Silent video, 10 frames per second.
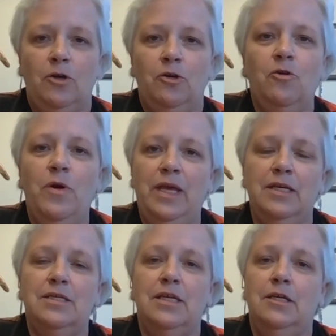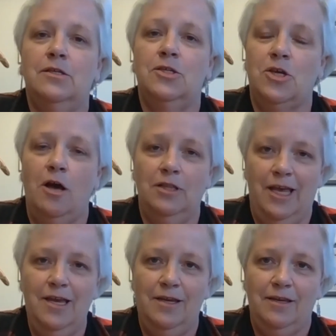who is in Salt
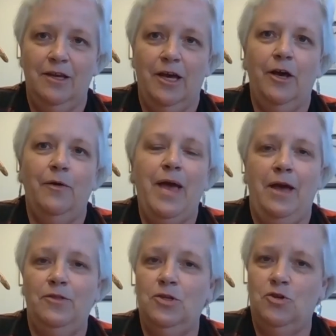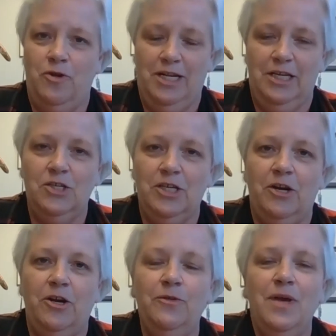Lake at the training
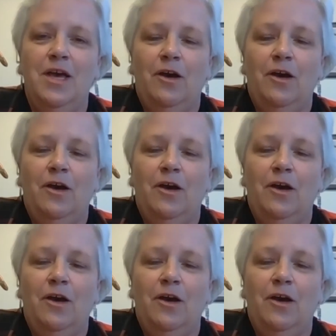center,